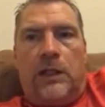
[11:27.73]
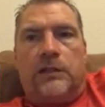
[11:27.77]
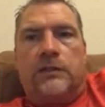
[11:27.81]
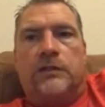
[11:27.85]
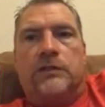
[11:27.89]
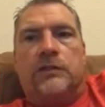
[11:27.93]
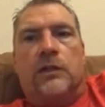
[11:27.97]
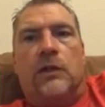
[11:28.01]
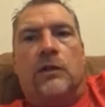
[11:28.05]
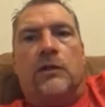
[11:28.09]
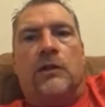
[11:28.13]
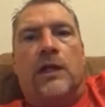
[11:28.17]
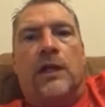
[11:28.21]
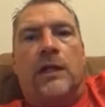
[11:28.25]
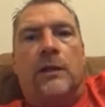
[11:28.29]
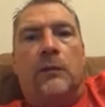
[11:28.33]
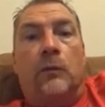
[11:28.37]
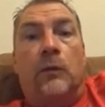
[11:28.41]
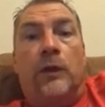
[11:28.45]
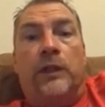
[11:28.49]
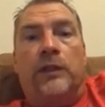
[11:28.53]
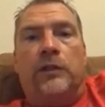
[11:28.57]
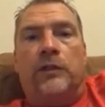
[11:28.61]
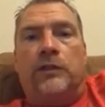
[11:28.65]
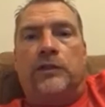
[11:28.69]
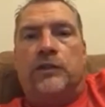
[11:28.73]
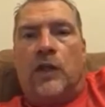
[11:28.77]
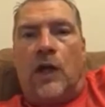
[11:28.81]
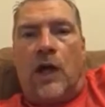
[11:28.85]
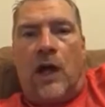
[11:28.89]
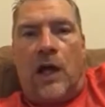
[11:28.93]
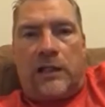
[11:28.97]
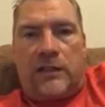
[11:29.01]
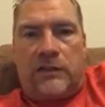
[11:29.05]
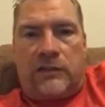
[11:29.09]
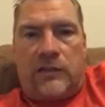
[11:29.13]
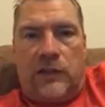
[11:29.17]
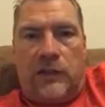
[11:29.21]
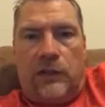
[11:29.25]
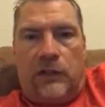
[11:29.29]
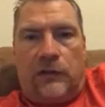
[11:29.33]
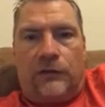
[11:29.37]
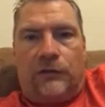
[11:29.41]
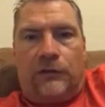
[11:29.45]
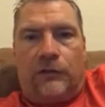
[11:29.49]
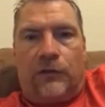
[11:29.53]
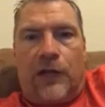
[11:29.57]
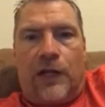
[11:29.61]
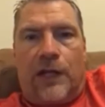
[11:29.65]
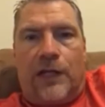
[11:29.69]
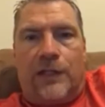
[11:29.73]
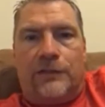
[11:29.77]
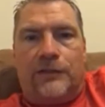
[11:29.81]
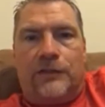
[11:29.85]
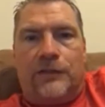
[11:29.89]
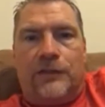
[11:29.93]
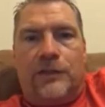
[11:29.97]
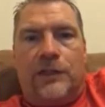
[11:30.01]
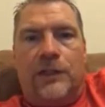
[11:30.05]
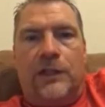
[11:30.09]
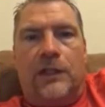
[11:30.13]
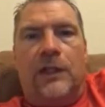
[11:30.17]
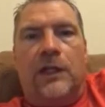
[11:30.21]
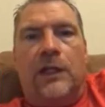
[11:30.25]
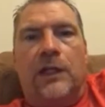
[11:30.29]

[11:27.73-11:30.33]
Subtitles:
so that when you talk to your friends,